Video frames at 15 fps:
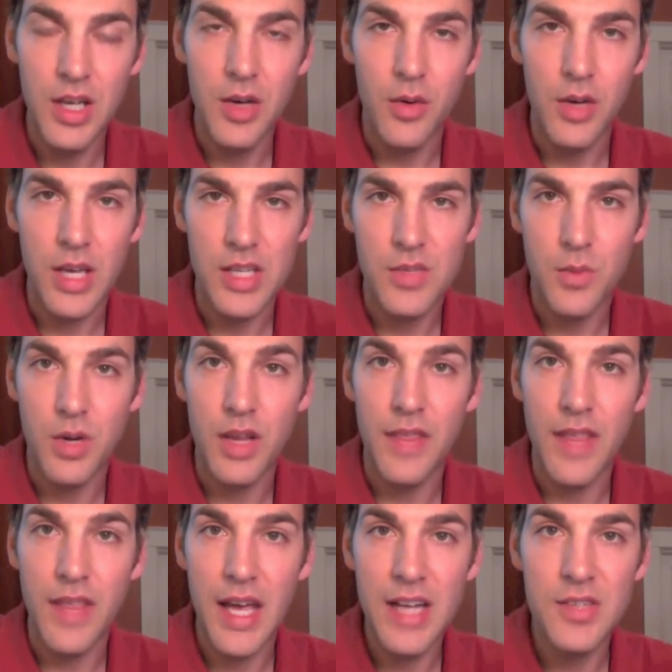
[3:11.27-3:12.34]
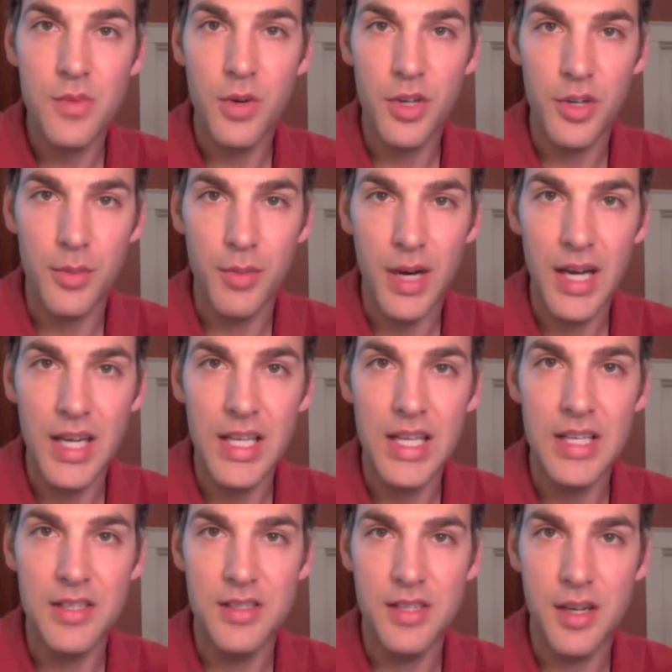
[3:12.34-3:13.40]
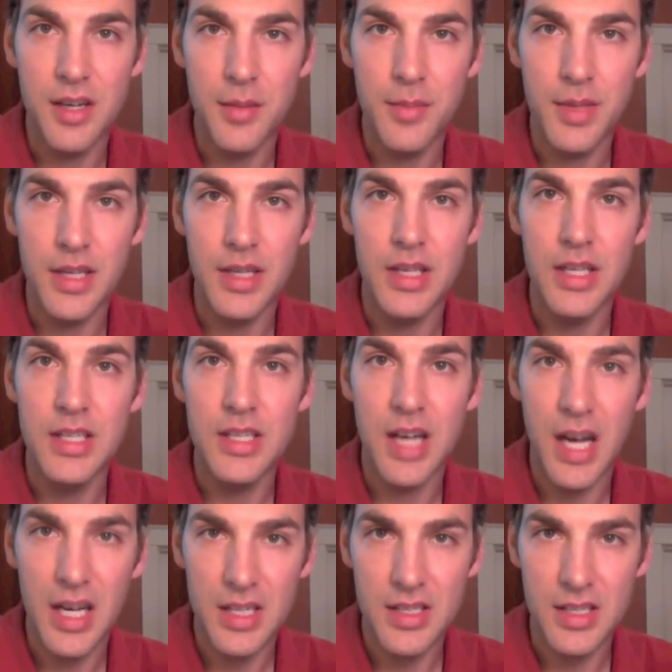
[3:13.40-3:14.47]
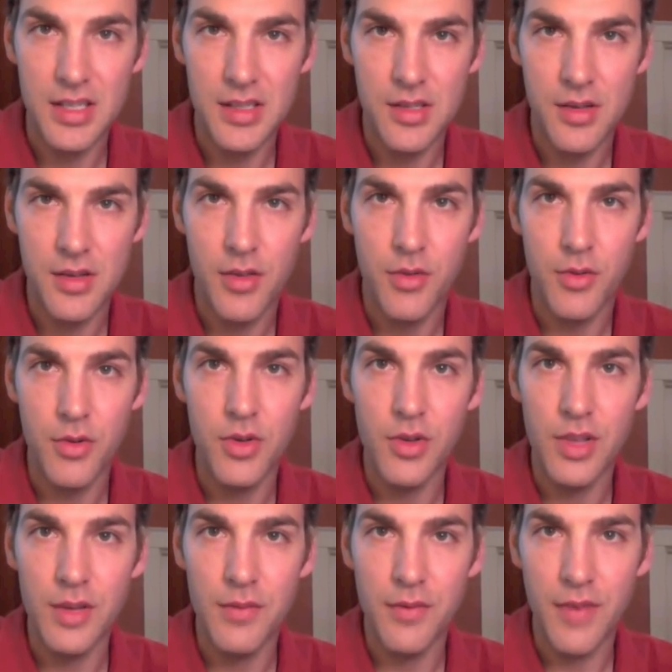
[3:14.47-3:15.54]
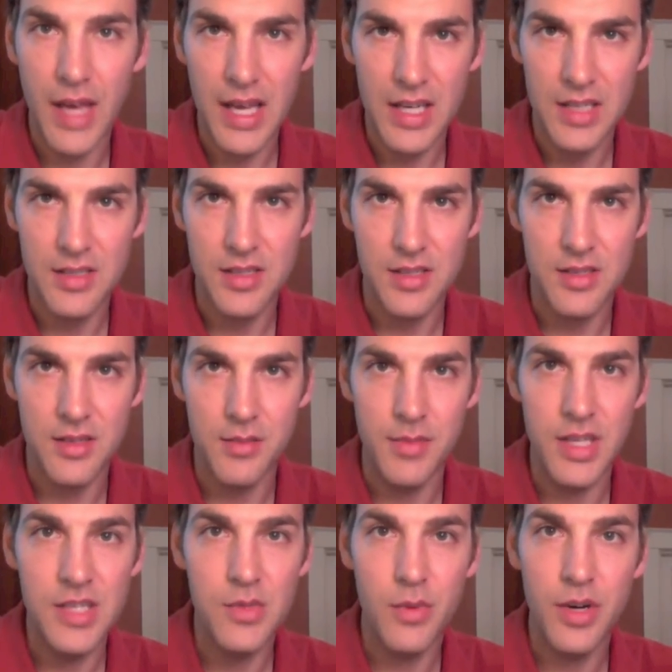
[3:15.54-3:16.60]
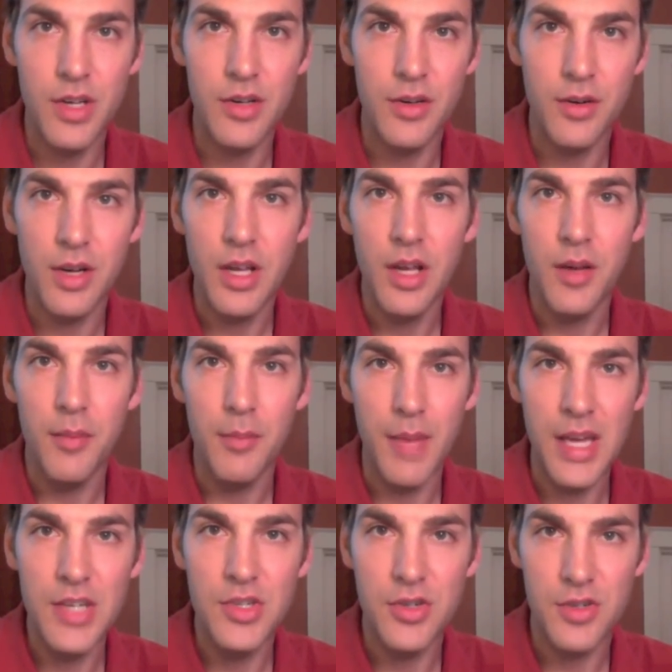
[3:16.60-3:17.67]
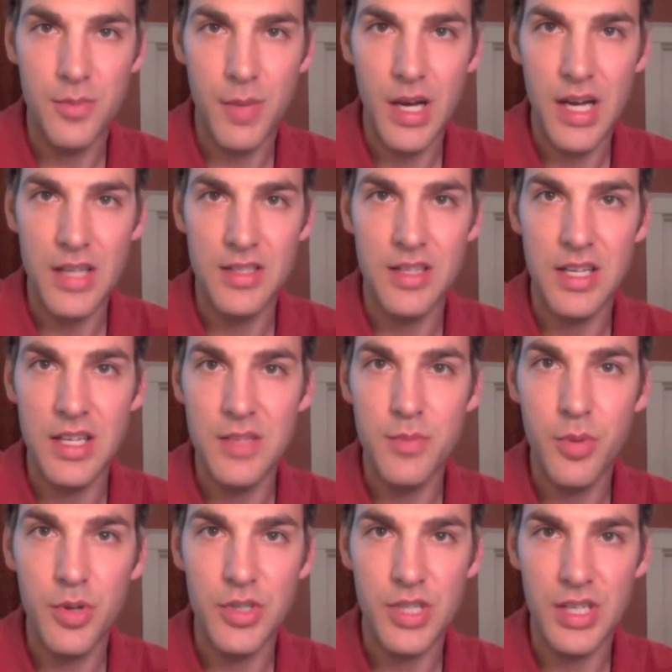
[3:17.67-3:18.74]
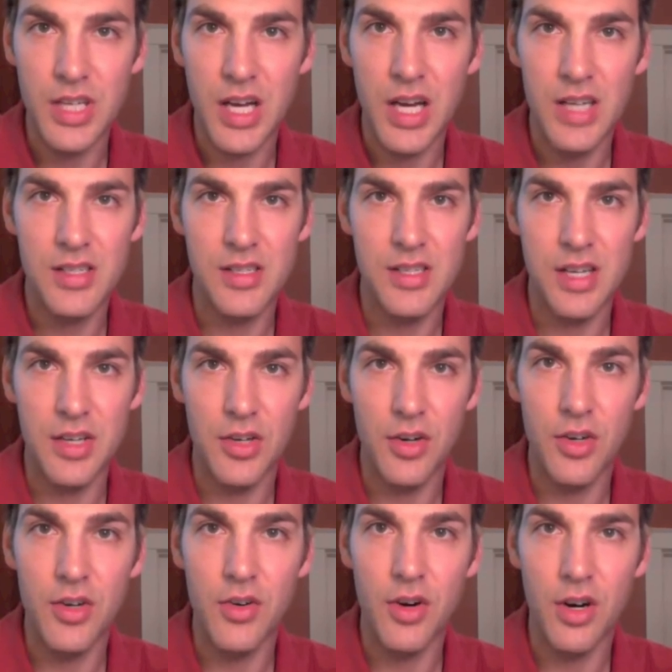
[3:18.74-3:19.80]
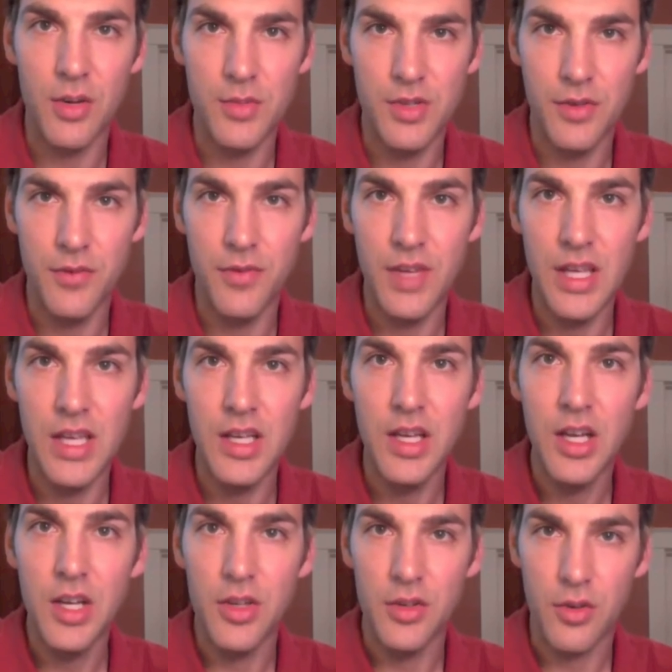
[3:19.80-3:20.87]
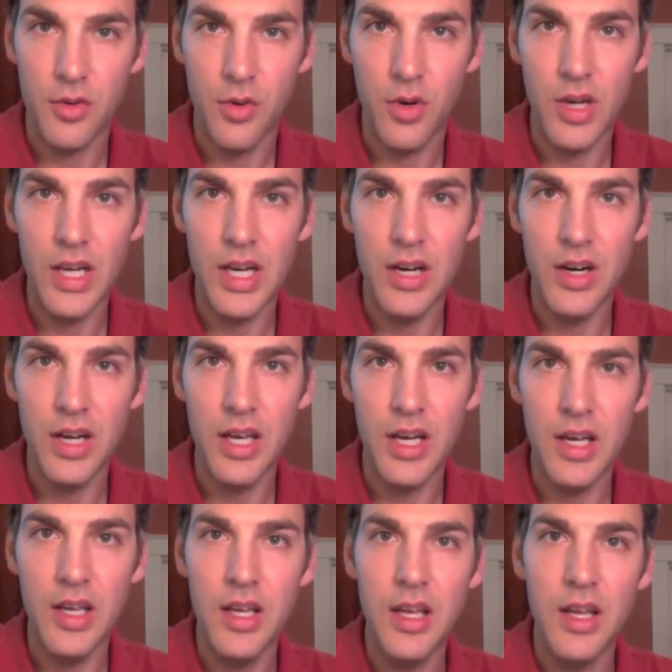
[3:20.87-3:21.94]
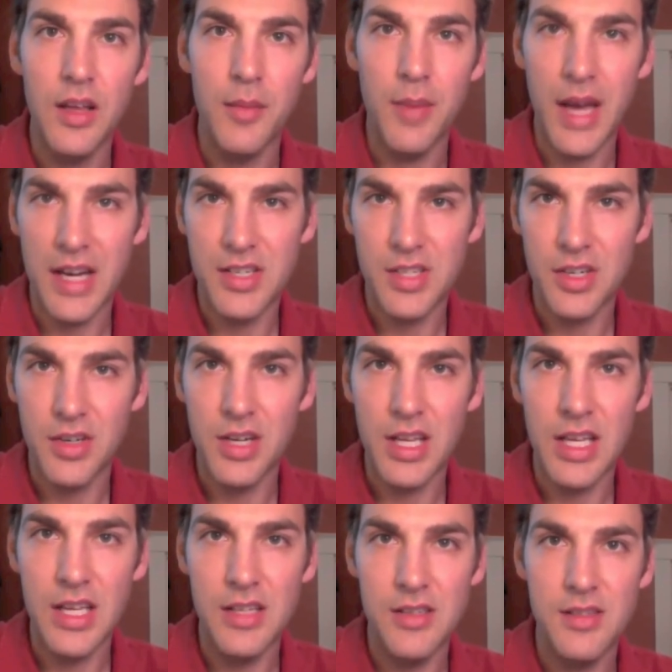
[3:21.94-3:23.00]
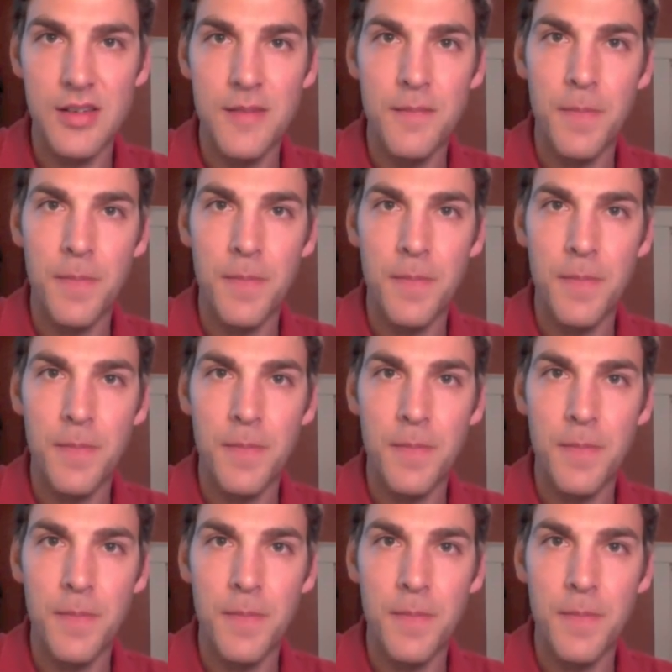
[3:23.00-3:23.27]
Well, guess what? That's where your body is dumping toxins through your lymphatic system. That's one of your major spots that it's pushing toxins out, your underarms, your feet, your groin area, backs of your knees.